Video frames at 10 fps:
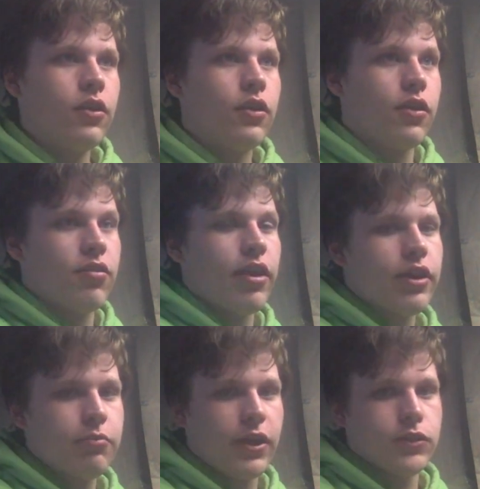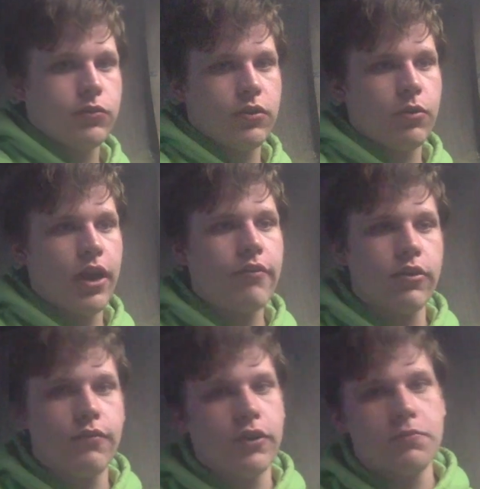the second patient with whatever
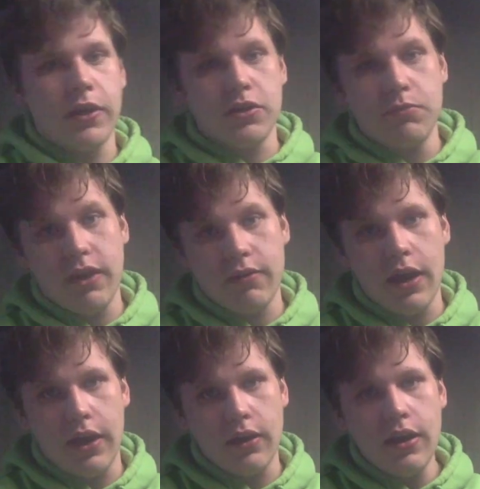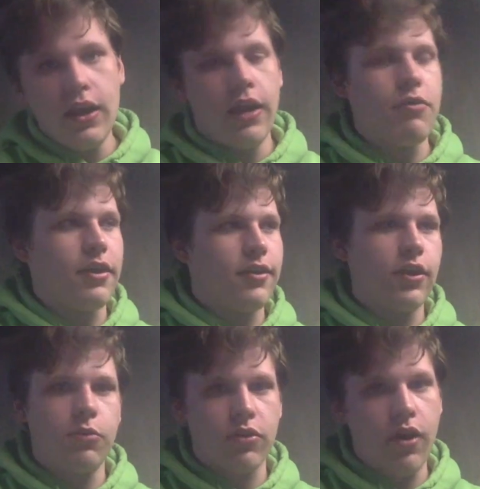the first patient may have had if I'm
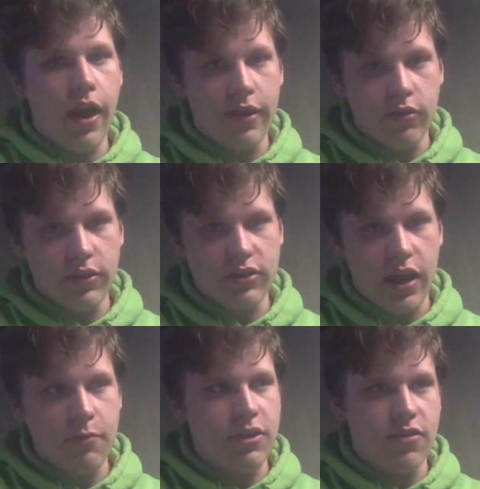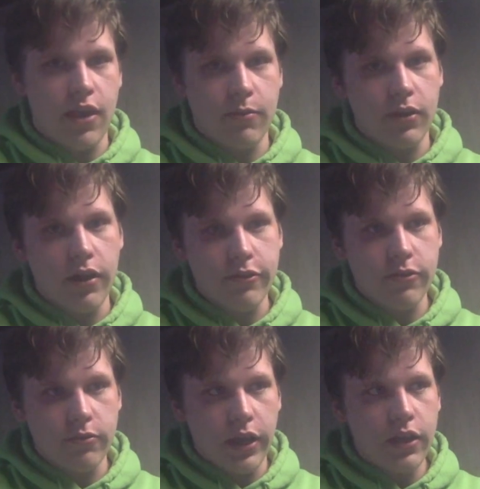dealing with their eyes all the time in the same gloves,
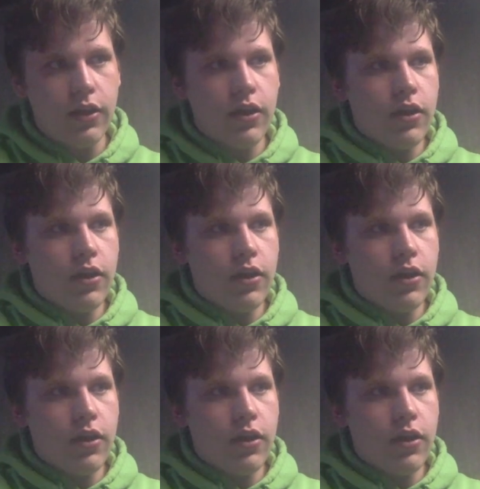right?